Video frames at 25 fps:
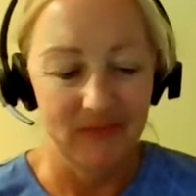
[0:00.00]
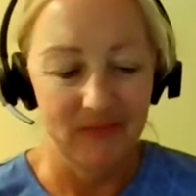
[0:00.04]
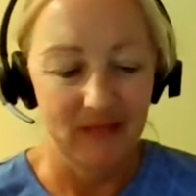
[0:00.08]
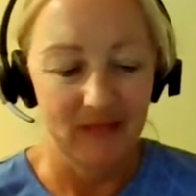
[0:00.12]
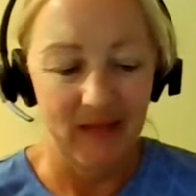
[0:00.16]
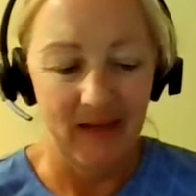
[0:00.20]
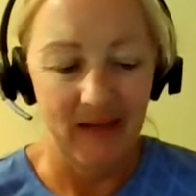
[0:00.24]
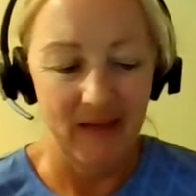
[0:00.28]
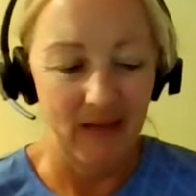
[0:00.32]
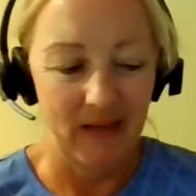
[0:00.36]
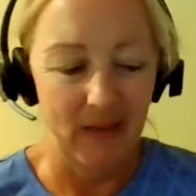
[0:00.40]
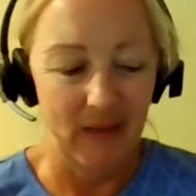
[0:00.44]

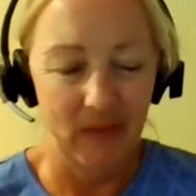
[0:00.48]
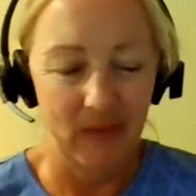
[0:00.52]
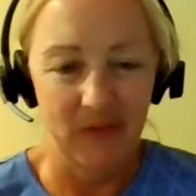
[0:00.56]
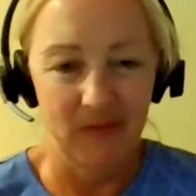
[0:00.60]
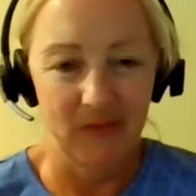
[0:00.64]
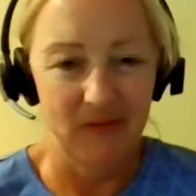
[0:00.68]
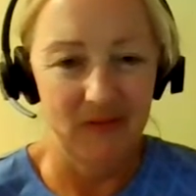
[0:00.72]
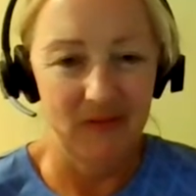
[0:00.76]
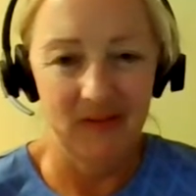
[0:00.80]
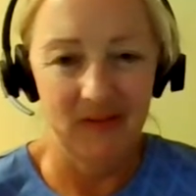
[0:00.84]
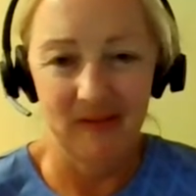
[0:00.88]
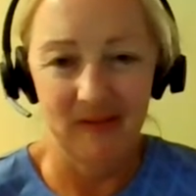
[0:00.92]
I
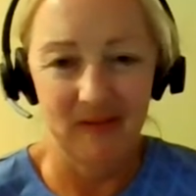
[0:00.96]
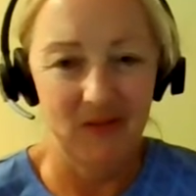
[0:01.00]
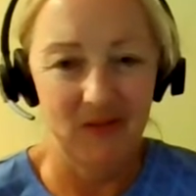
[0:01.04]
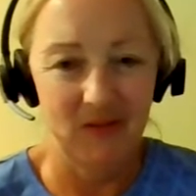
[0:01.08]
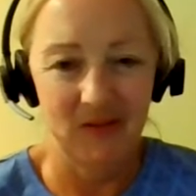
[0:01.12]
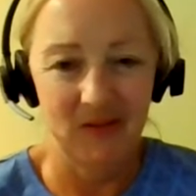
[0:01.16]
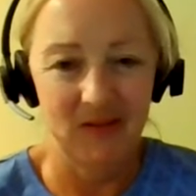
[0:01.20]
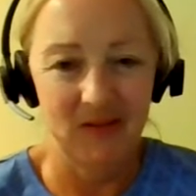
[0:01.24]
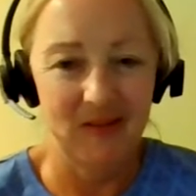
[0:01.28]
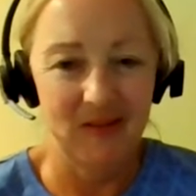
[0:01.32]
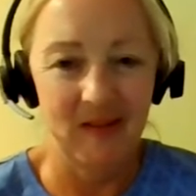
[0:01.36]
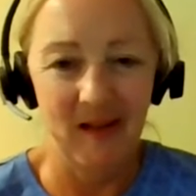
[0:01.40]
was
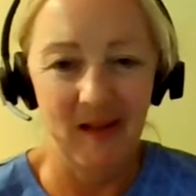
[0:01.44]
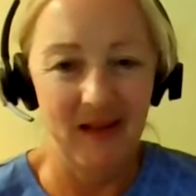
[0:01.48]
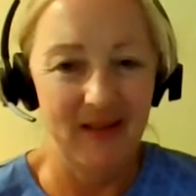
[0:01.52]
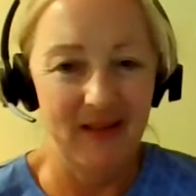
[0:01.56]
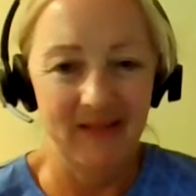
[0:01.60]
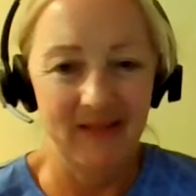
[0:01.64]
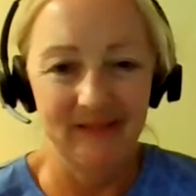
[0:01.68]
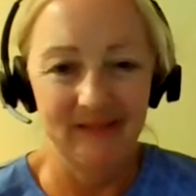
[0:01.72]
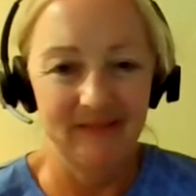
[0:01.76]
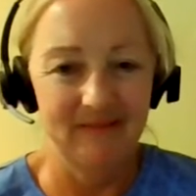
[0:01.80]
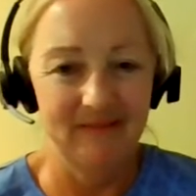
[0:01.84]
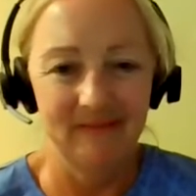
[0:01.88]
just not
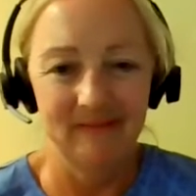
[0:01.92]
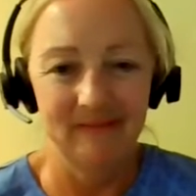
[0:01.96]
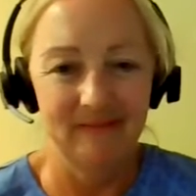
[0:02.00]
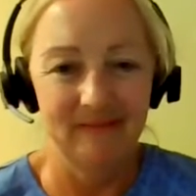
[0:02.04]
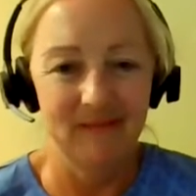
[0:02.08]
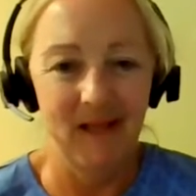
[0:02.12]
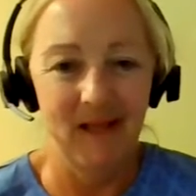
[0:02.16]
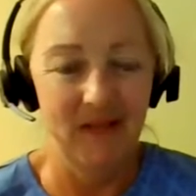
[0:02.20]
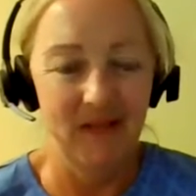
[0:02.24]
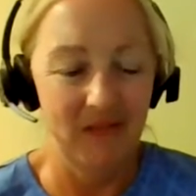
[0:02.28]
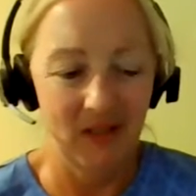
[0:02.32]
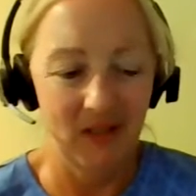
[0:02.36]

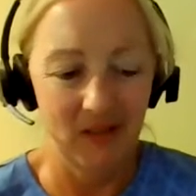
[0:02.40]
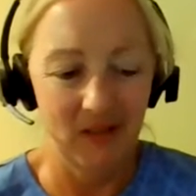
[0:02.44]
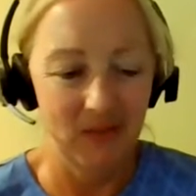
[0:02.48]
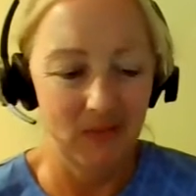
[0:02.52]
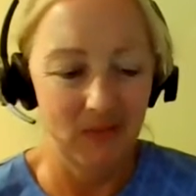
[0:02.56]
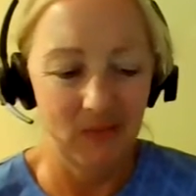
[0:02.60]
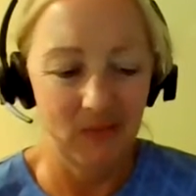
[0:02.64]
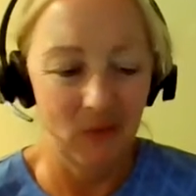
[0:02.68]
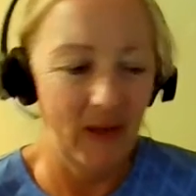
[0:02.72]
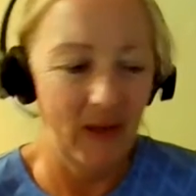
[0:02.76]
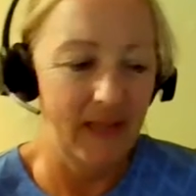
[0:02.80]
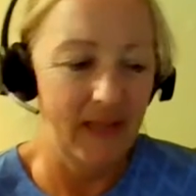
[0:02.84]
the
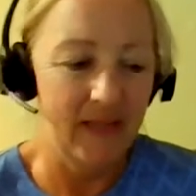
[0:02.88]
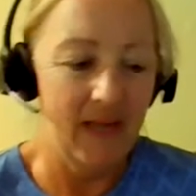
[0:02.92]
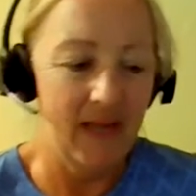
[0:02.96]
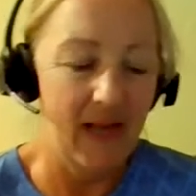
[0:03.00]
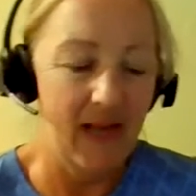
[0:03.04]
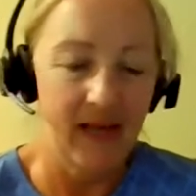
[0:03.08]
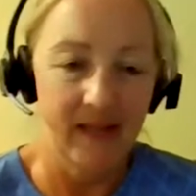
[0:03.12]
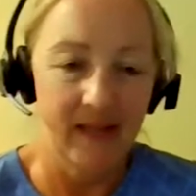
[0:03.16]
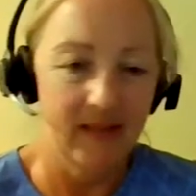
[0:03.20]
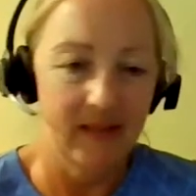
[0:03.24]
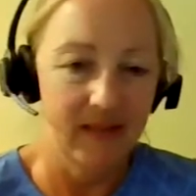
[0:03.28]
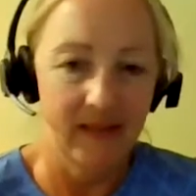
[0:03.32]
right
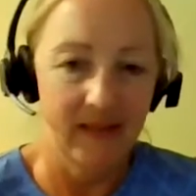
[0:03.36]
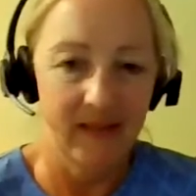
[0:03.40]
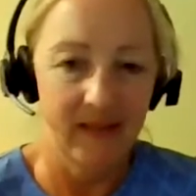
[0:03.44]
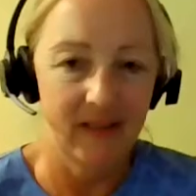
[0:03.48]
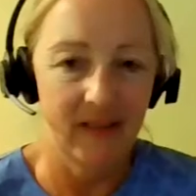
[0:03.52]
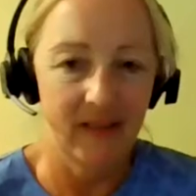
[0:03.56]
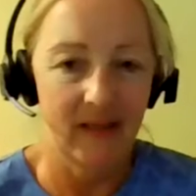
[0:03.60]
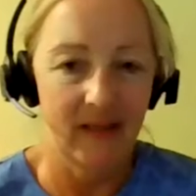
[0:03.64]
candidate,